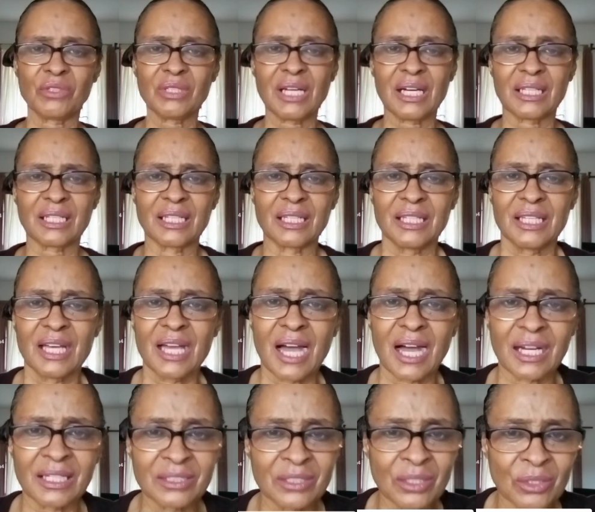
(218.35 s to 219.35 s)
You got to,
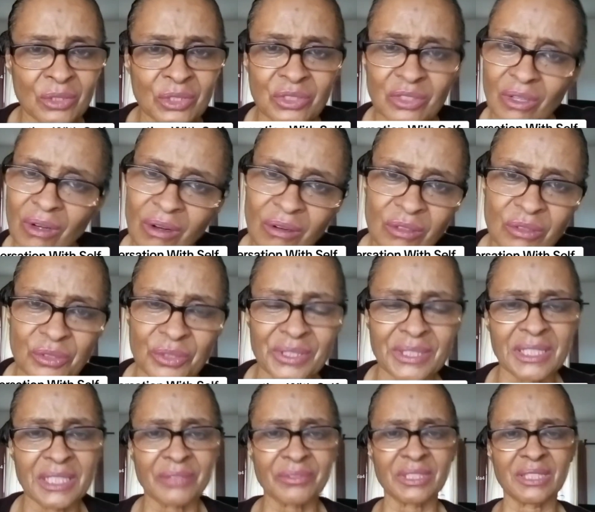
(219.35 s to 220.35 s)
I know you're older
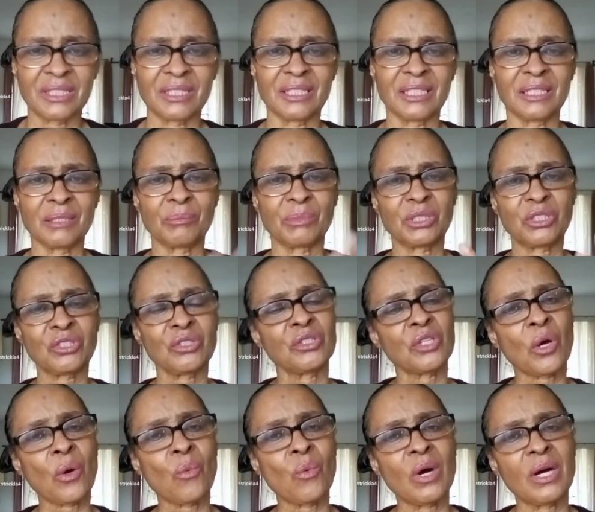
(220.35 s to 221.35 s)
and everything, but you
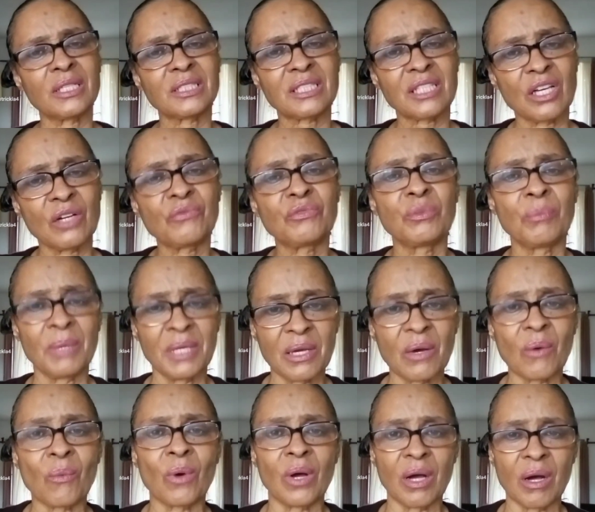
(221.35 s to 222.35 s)
know what, self, you
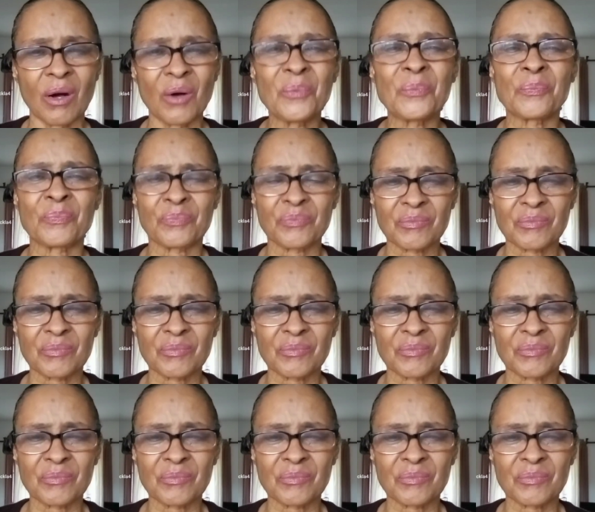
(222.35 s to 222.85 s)
meant well.